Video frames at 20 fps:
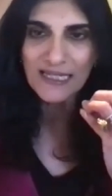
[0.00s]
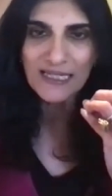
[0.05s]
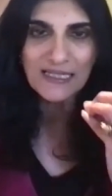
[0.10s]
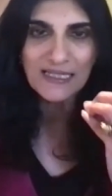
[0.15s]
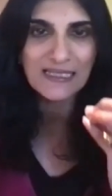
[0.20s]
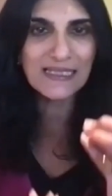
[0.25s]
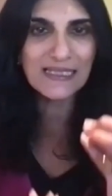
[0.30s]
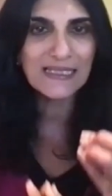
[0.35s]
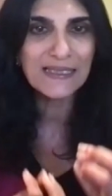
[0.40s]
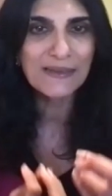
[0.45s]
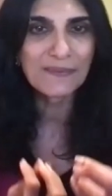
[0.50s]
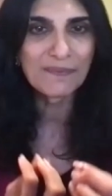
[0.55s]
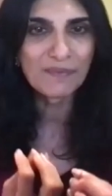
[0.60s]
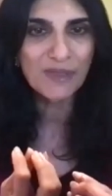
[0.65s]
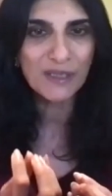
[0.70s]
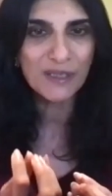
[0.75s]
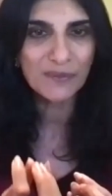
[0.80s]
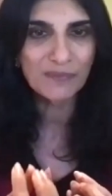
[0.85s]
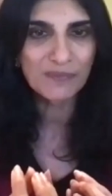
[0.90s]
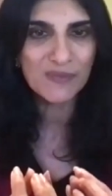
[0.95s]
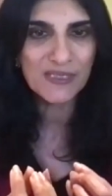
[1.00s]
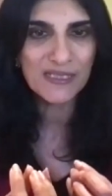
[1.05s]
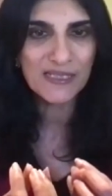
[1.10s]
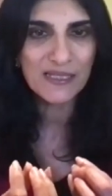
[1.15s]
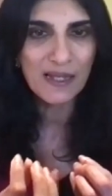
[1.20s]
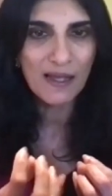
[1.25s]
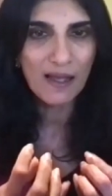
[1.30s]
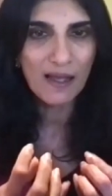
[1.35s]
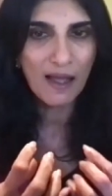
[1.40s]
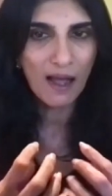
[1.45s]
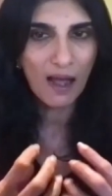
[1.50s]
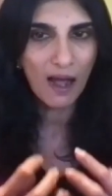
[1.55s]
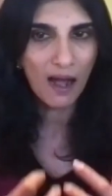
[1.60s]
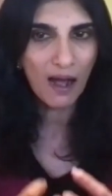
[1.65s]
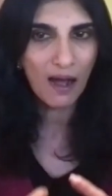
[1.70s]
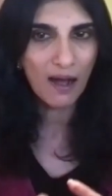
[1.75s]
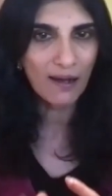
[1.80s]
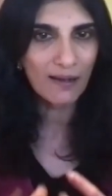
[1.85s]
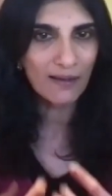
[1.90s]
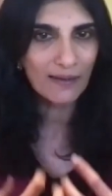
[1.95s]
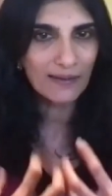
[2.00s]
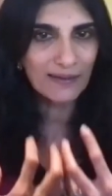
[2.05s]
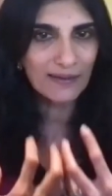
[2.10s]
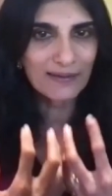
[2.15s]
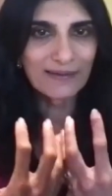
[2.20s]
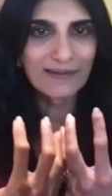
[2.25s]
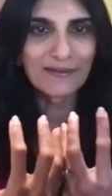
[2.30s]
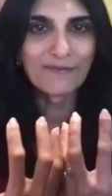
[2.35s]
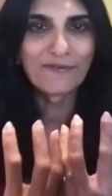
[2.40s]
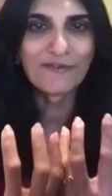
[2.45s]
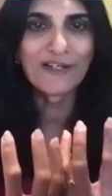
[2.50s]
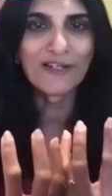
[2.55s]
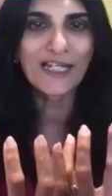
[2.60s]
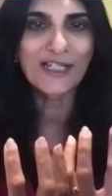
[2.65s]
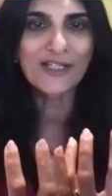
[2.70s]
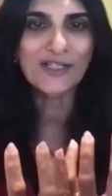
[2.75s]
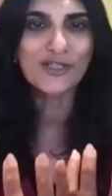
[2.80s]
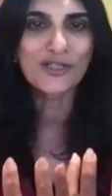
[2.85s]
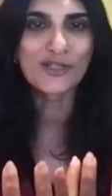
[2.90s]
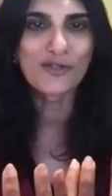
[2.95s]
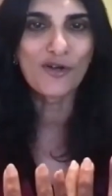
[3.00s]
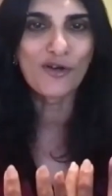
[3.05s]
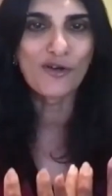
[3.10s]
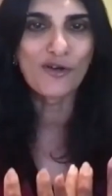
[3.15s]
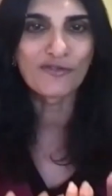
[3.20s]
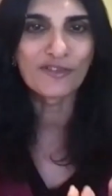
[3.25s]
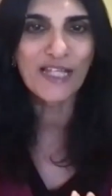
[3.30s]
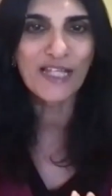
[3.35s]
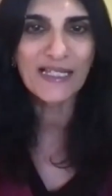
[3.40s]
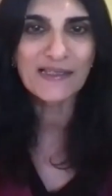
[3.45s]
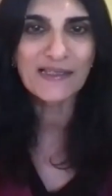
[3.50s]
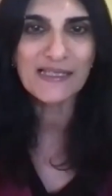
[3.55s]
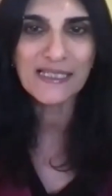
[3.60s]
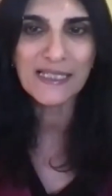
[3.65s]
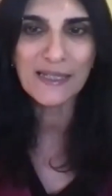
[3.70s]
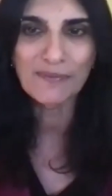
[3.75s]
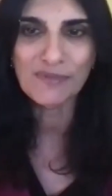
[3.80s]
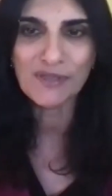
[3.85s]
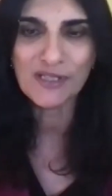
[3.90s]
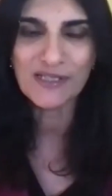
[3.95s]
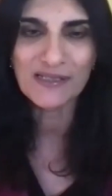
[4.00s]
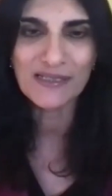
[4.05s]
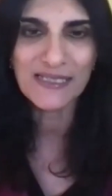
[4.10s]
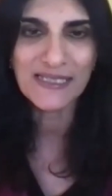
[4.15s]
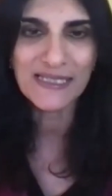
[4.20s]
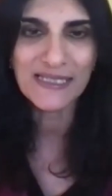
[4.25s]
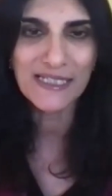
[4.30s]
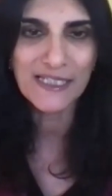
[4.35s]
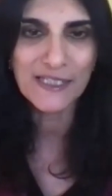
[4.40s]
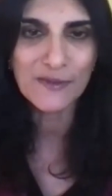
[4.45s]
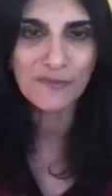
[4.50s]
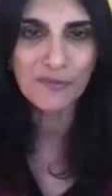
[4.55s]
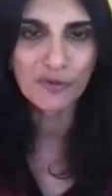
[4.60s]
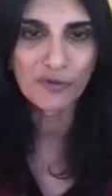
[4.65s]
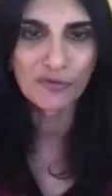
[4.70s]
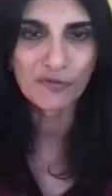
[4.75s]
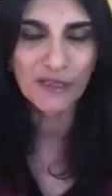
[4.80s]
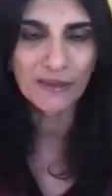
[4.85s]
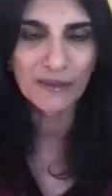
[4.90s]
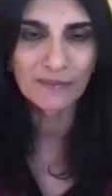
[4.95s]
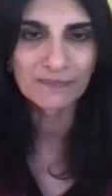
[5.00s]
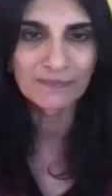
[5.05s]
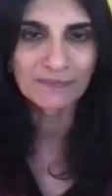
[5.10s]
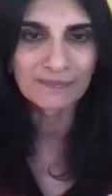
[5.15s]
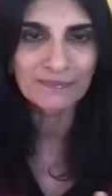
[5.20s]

his symptoms are a reflection of that substance and its proving.